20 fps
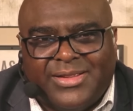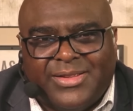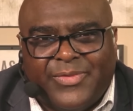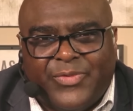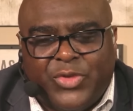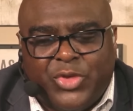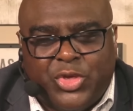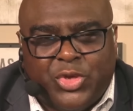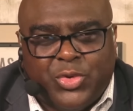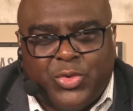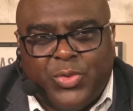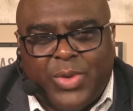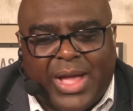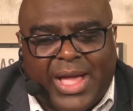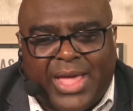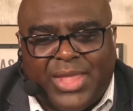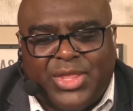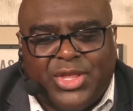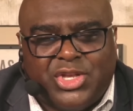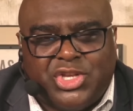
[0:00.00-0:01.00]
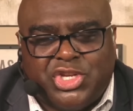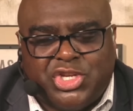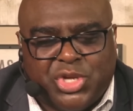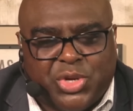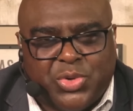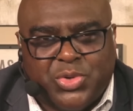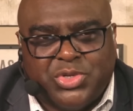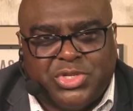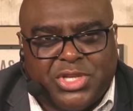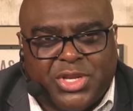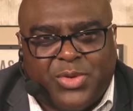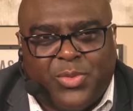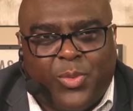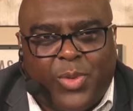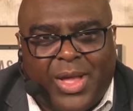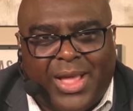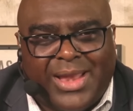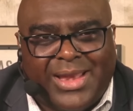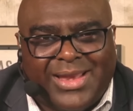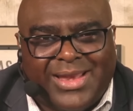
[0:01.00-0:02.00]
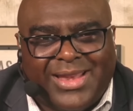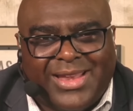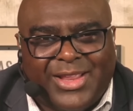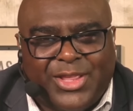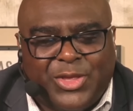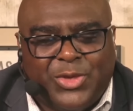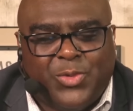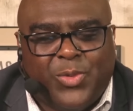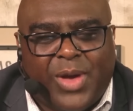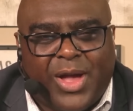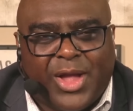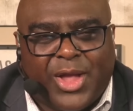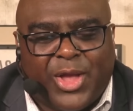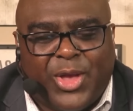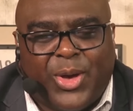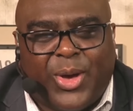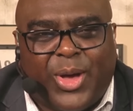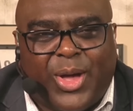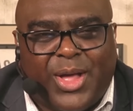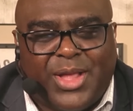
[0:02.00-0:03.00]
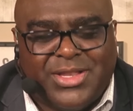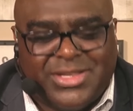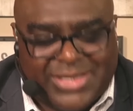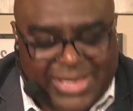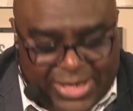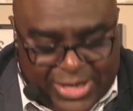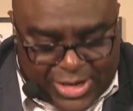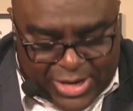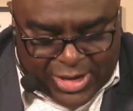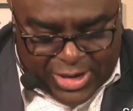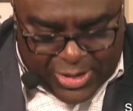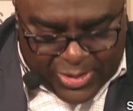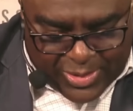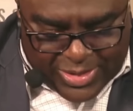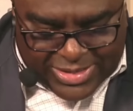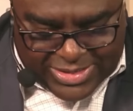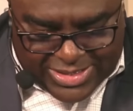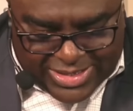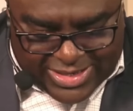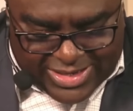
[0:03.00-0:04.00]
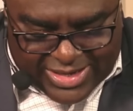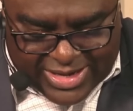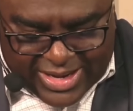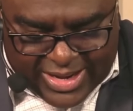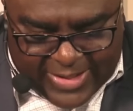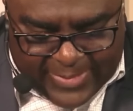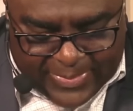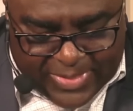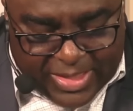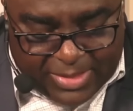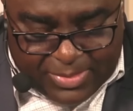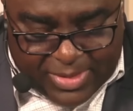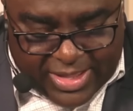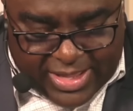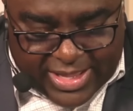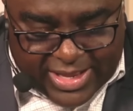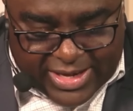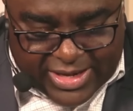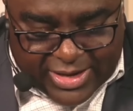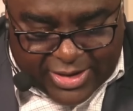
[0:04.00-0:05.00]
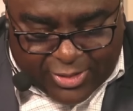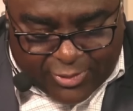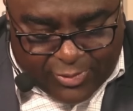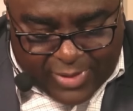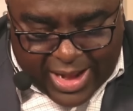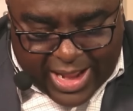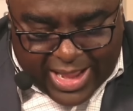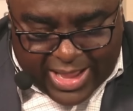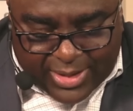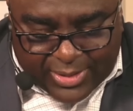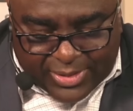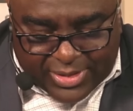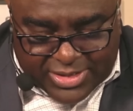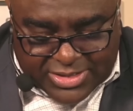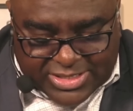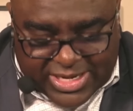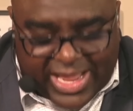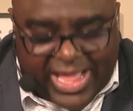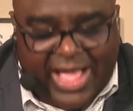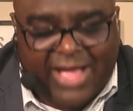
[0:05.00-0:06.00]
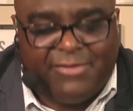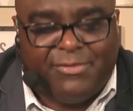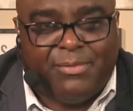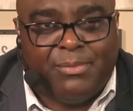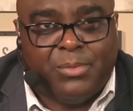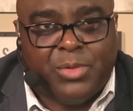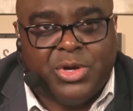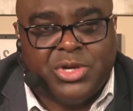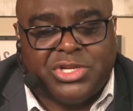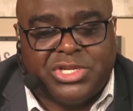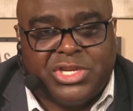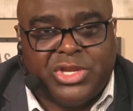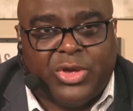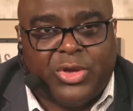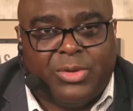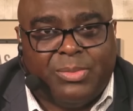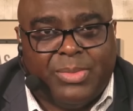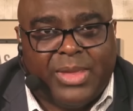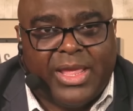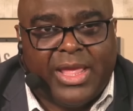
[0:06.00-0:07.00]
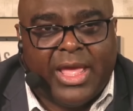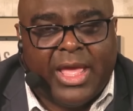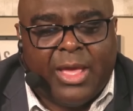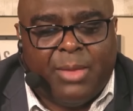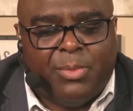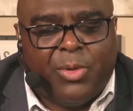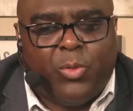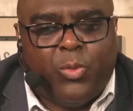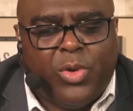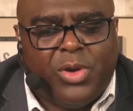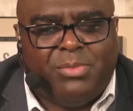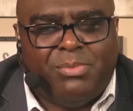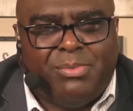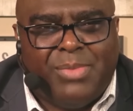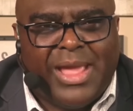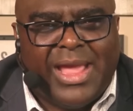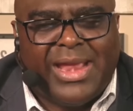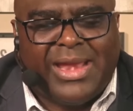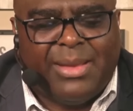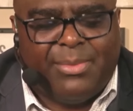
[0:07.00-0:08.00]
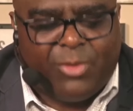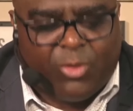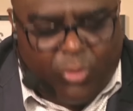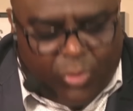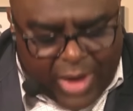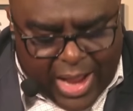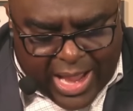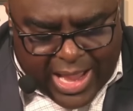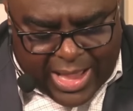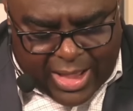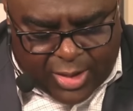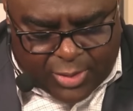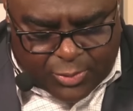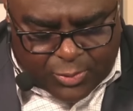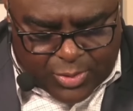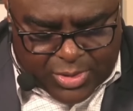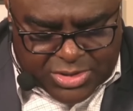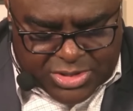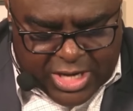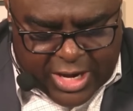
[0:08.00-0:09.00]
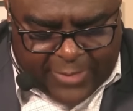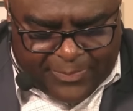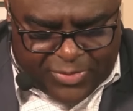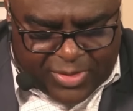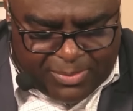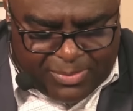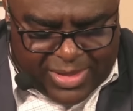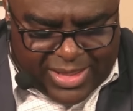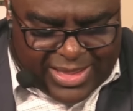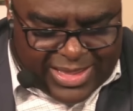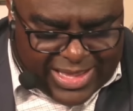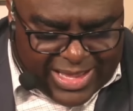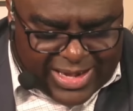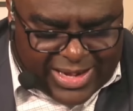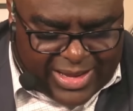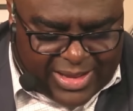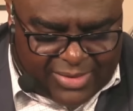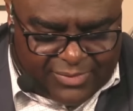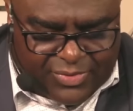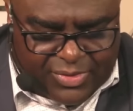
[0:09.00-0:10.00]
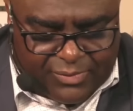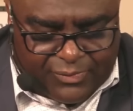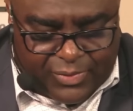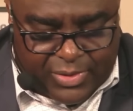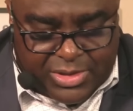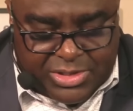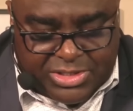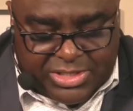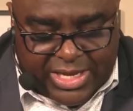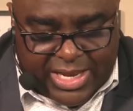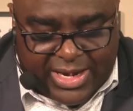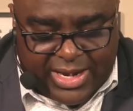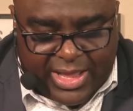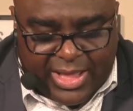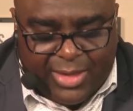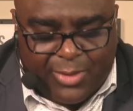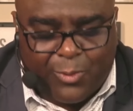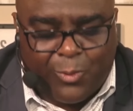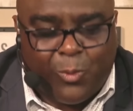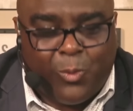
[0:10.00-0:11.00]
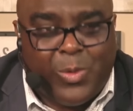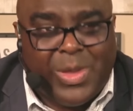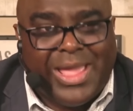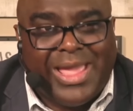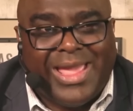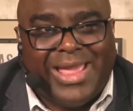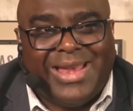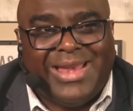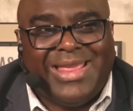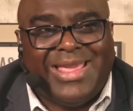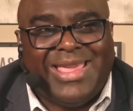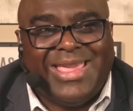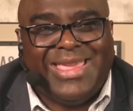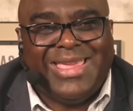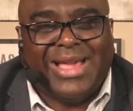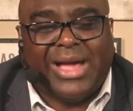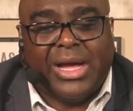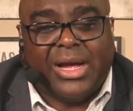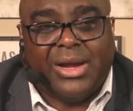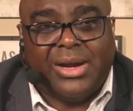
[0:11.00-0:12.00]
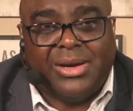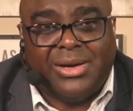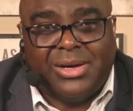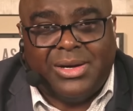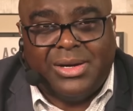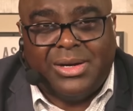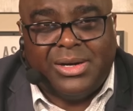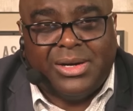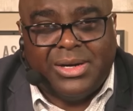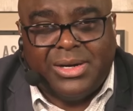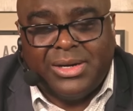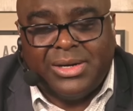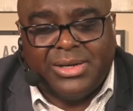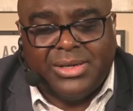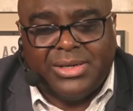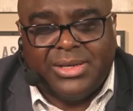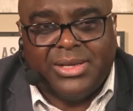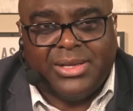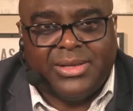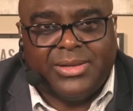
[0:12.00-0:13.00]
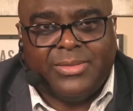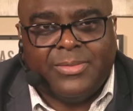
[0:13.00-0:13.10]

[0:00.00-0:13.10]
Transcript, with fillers: You are the chosen one. You are God's anointed. He began to cry out and say, have mercy on me. But what made him cry out was the beginning of the verse said, when he heard